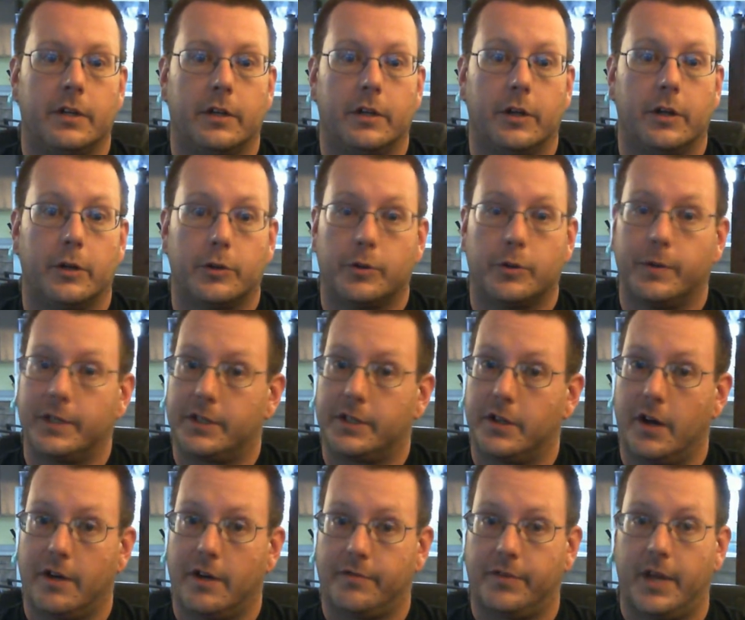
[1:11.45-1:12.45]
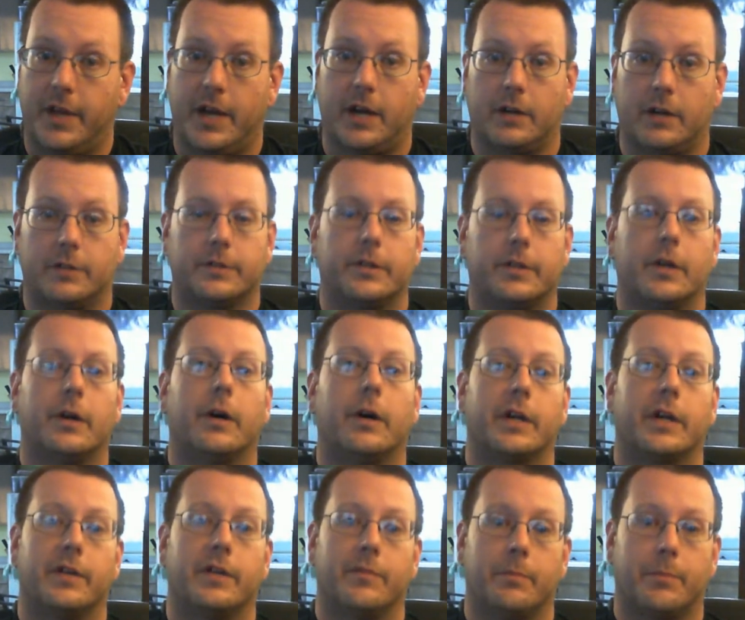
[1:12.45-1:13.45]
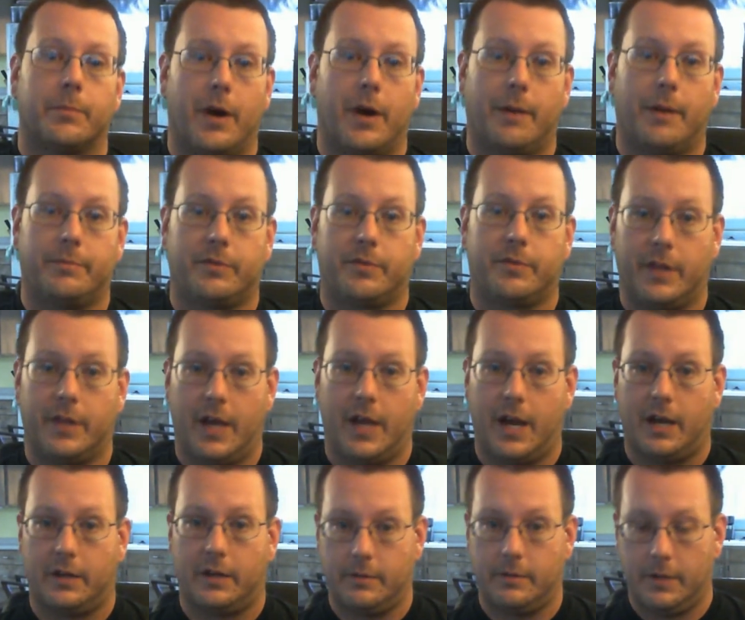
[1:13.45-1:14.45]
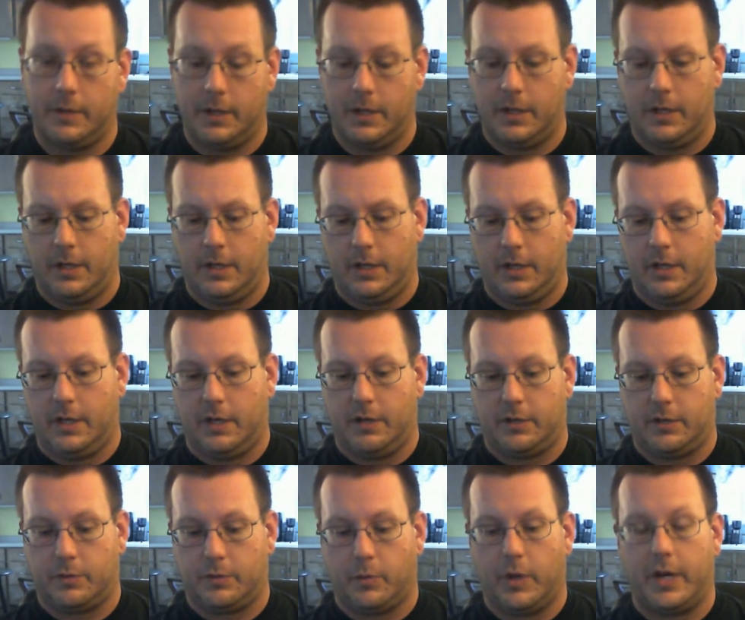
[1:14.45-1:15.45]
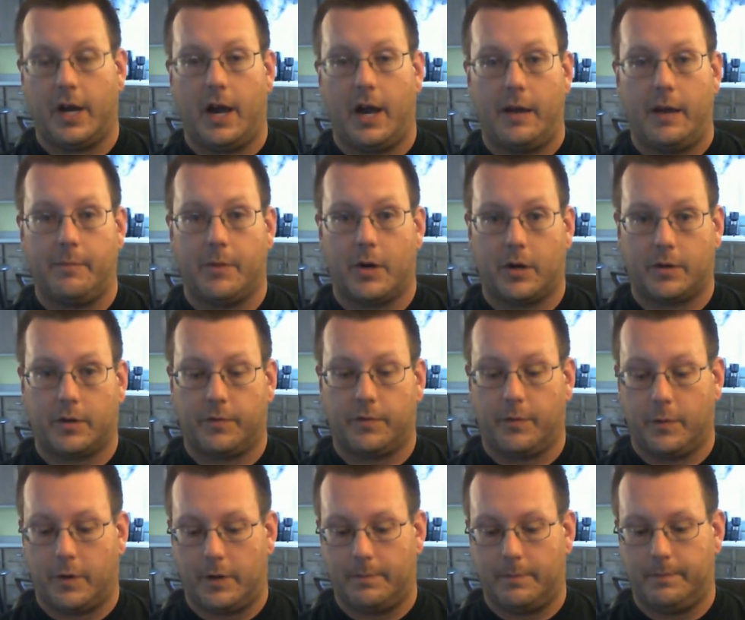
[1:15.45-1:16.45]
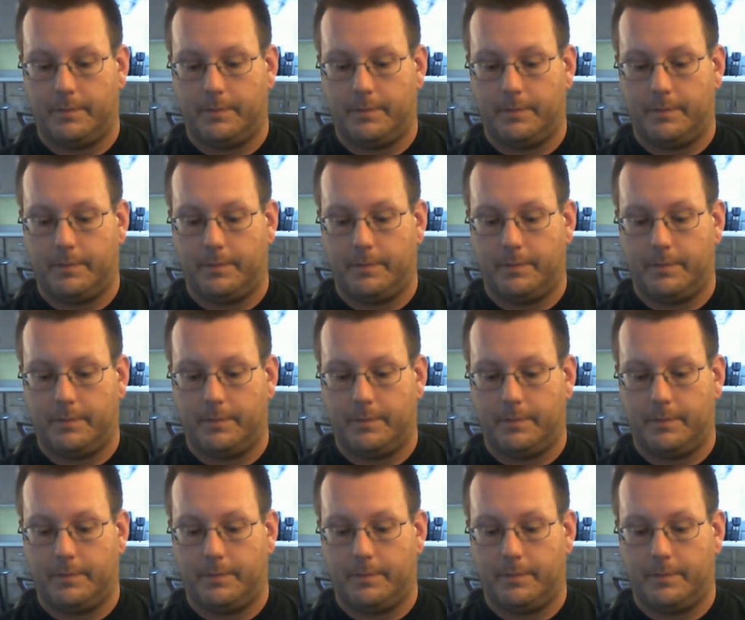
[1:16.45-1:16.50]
No twist off there, so I'll give them props for that. That's one high mark for them.